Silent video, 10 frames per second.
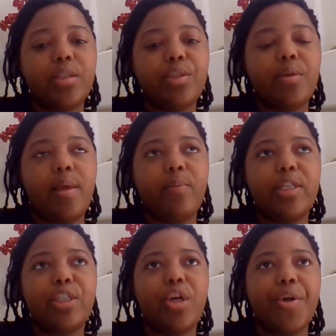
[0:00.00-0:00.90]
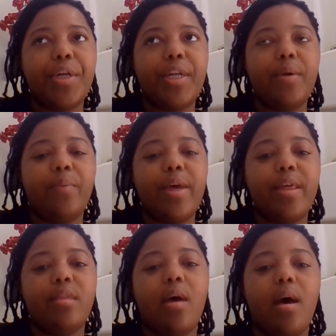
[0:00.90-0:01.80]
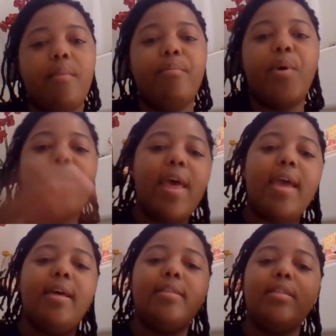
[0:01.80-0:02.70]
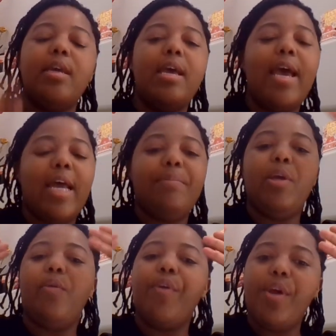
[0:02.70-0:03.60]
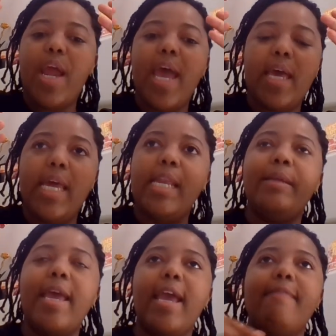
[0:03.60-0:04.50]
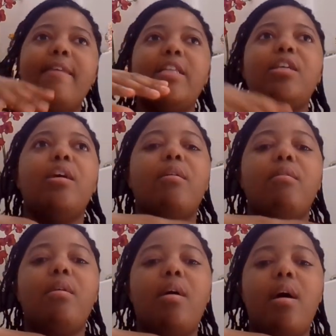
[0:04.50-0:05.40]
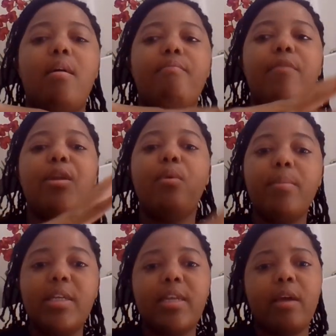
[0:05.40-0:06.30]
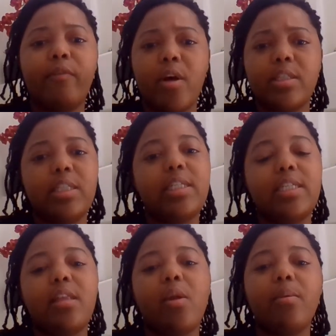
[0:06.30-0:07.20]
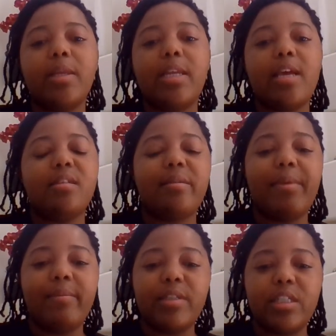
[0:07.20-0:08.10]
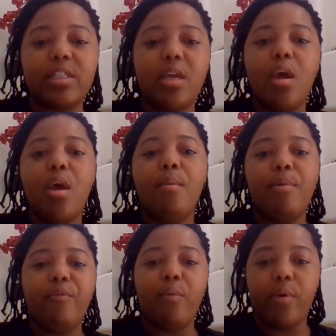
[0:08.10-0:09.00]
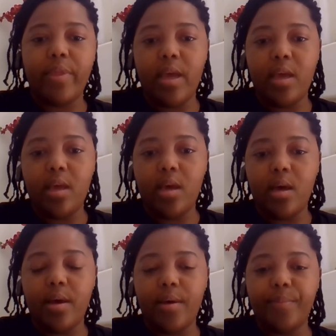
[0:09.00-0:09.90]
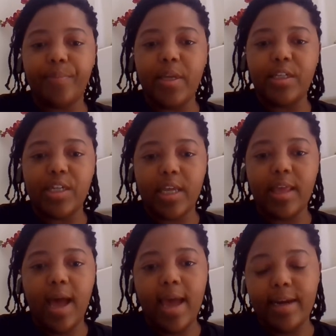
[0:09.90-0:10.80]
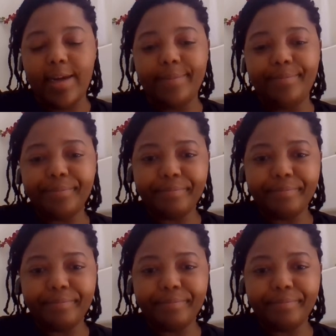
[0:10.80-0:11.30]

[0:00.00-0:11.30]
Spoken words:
So then we started it with both hands, had to be over your head, and they took, they normally take, for all CTs, they normally take some images before they inject the iodine.